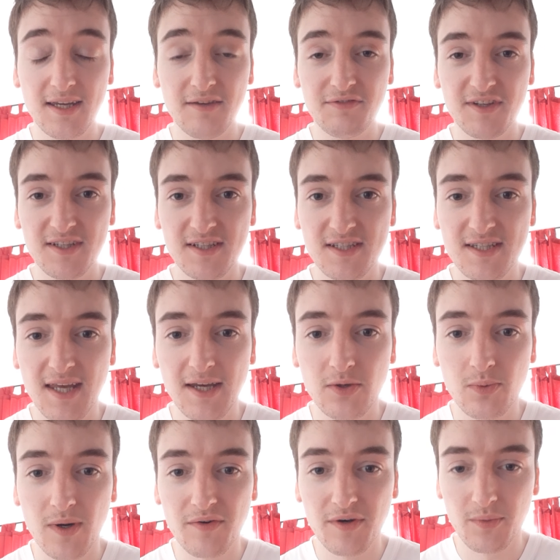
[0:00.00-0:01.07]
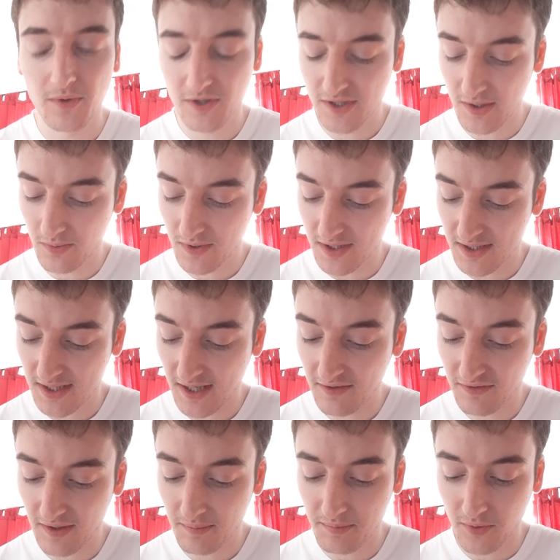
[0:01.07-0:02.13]
If he'd have stayed where he was, he would have
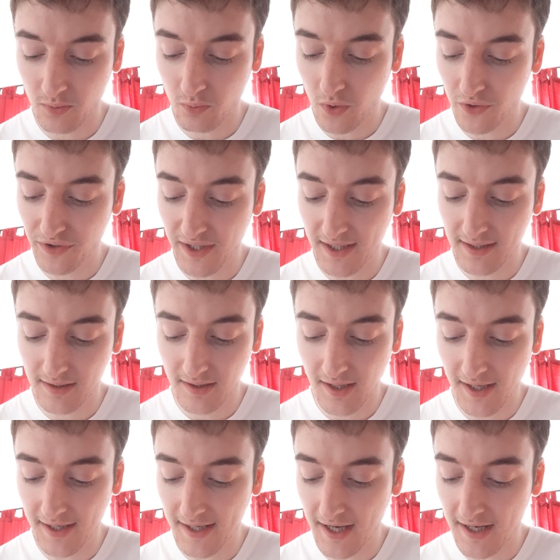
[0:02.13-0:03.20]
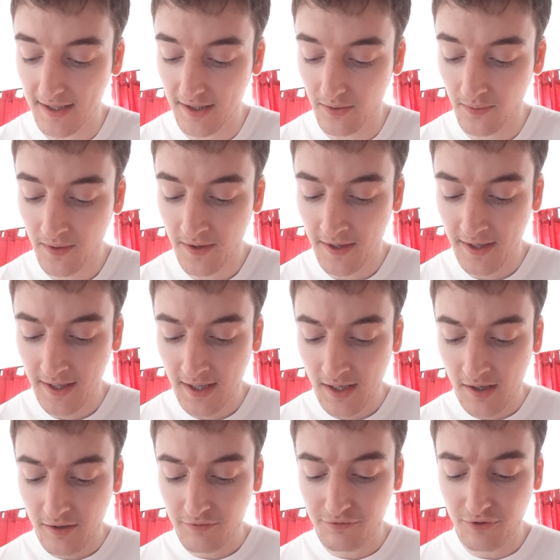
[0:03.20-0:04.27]
saved it. But 1-0, Igalo.
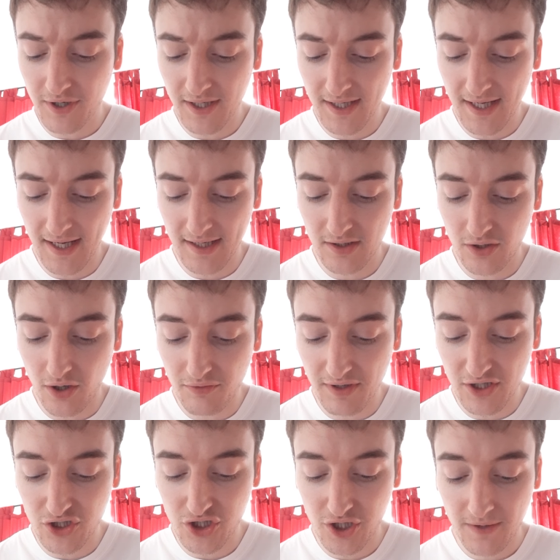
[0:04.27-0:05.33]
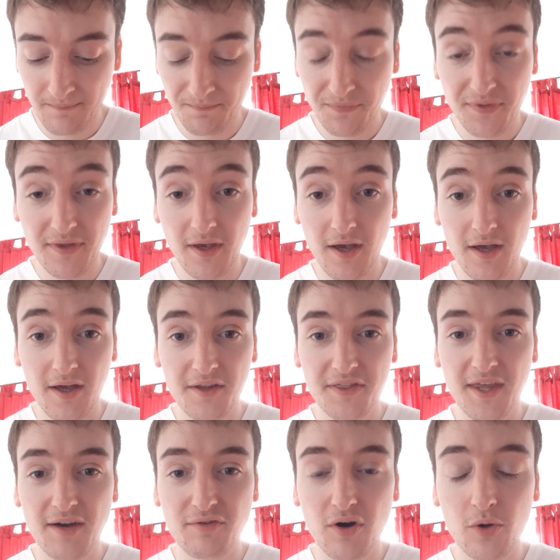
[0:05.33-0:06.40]
Free kick, Norwich.
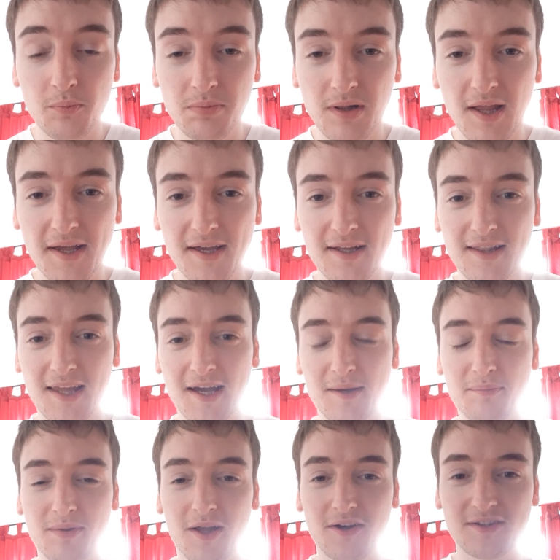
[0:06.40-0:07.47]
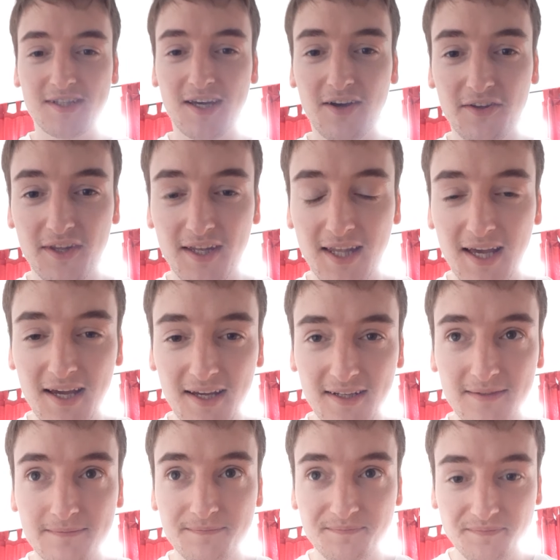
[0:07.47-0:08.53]
Their own player, like, blocked it on the line.
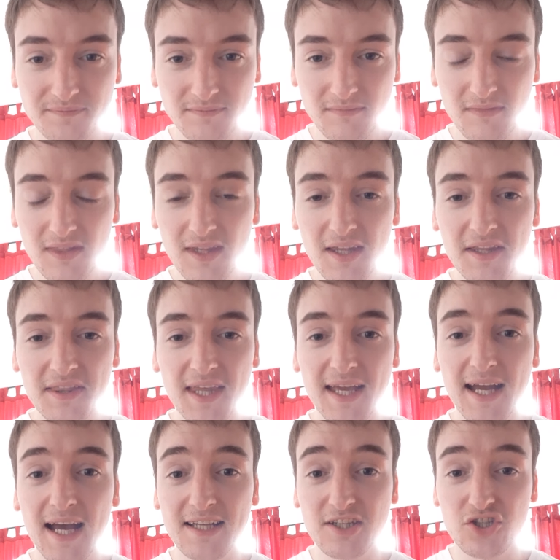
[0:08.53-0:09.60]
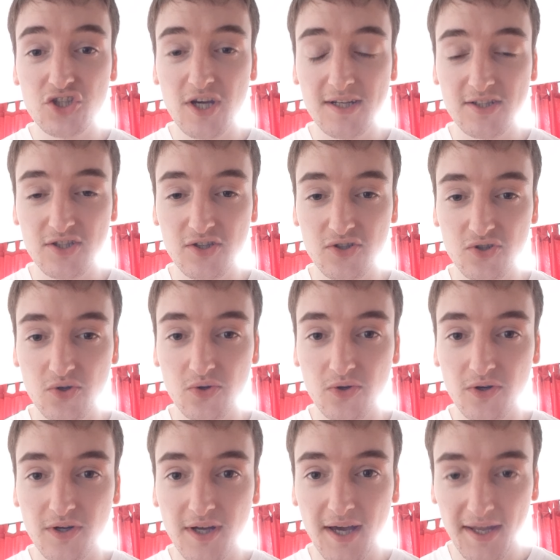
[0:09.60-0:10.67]
They had a chance to
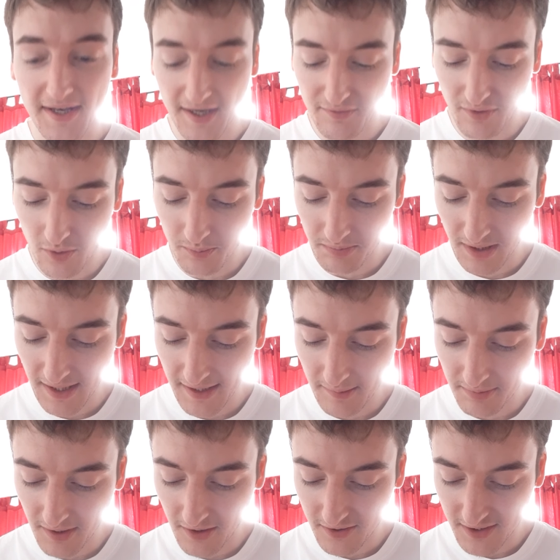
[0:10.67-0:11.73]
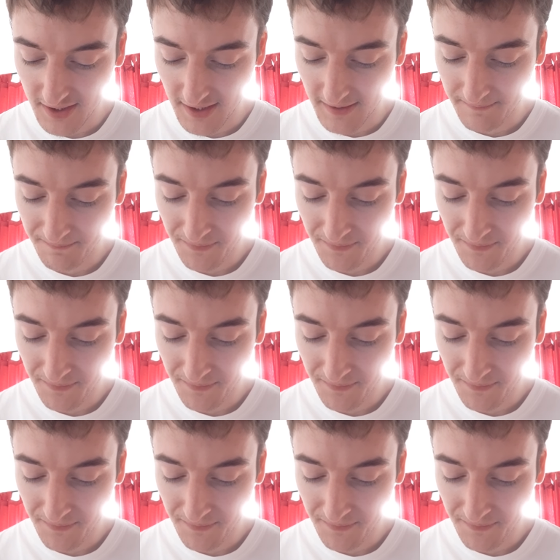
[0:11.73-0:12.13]
score, and their own player blocked it.